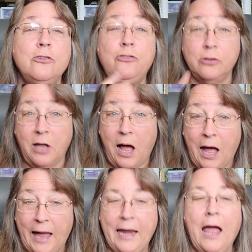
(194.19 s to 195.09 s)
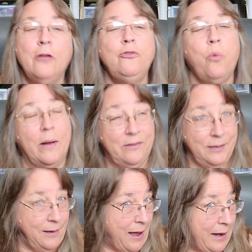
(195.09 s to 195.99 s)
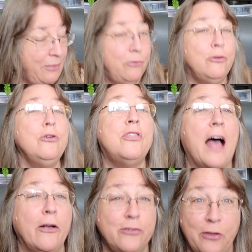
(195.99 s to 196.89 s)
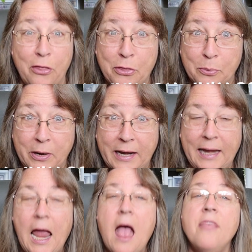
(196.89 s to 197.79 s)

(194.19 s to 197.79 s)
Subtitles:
July 29th, 2003,